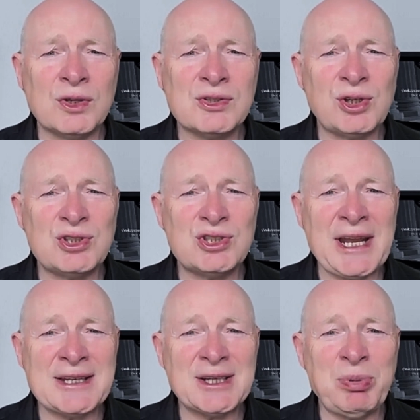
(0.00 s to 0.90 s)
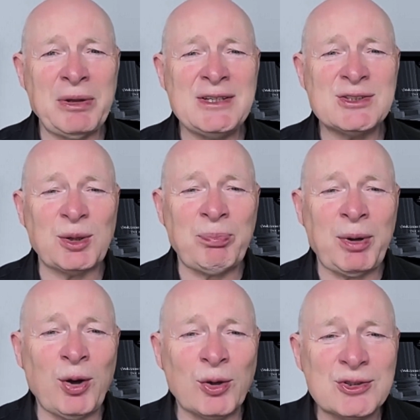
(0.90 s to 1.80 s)
were sort of genetic peas in a
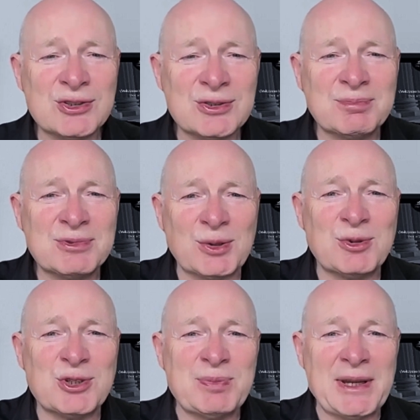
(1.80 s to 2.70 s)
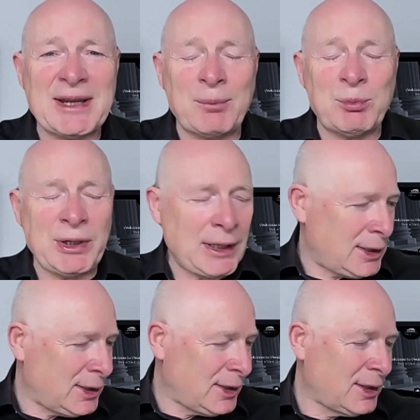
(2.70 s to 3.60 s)
pod, so to speak,
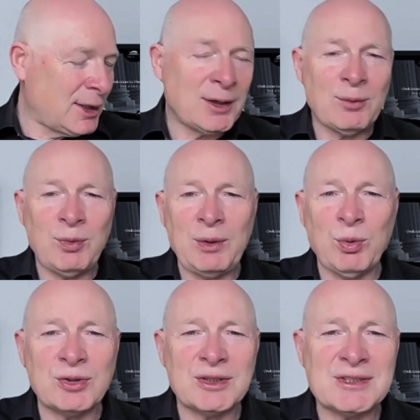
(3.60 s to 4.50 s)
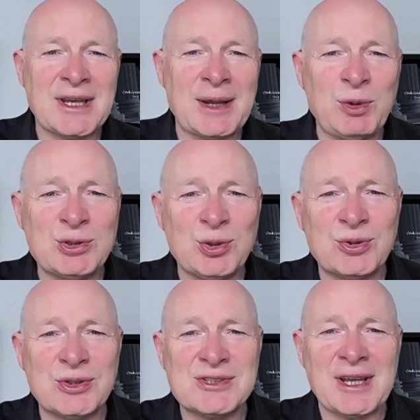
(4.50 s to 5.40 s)
Gabriella, we walked the same, we
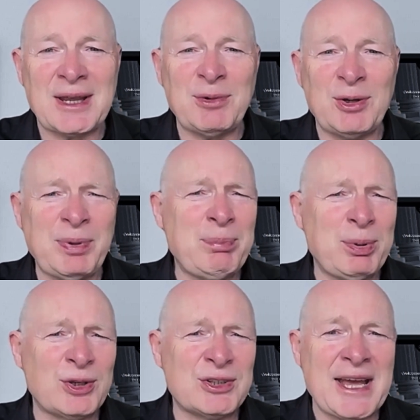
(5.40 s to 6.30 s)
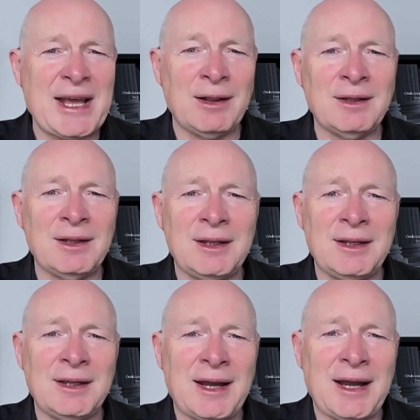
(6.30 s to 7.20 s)
talked the same. People could tell
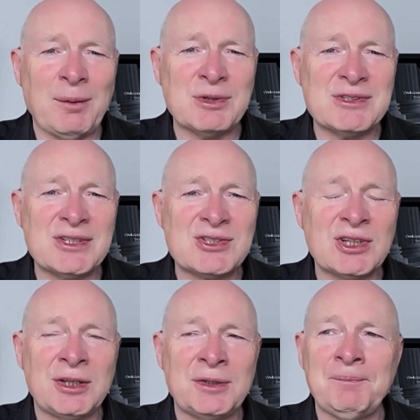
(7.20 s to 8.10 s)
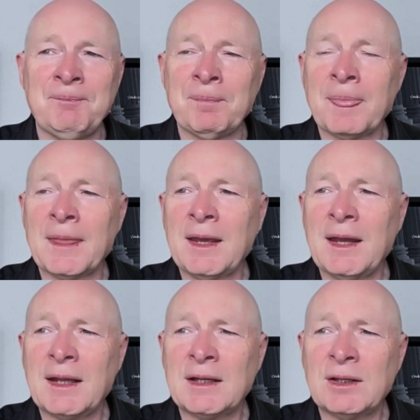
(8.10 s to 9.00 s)
I was his son.
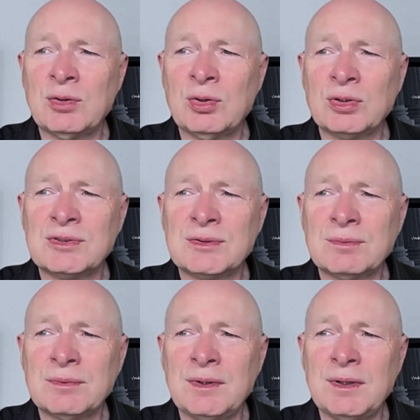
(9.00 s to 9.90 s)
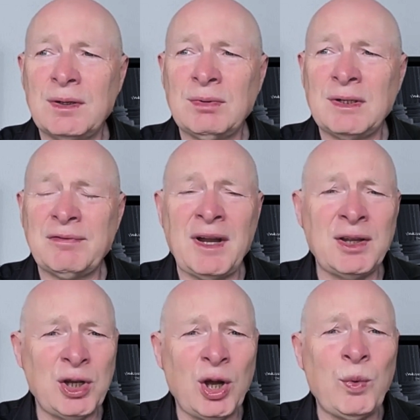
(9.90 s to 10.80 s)
And I thought, well, if
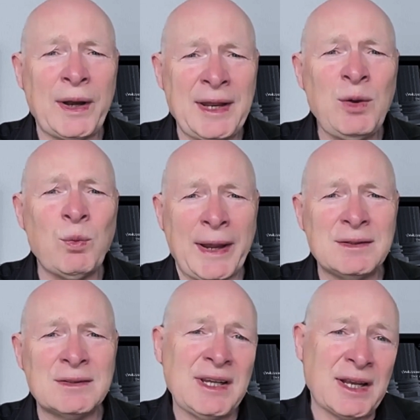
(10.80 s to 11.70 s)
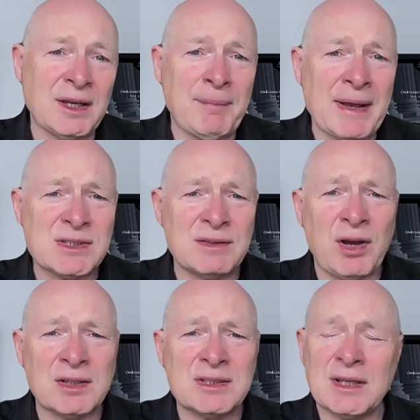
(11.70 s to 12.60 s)
I go when he went, he had a massive
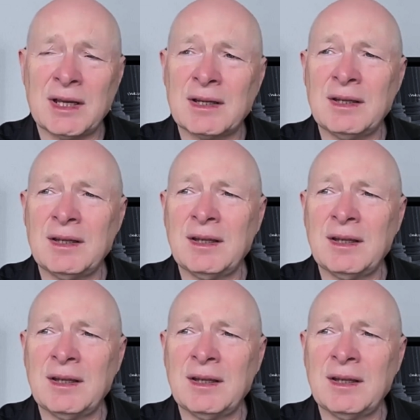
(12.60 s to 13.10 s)
heart attack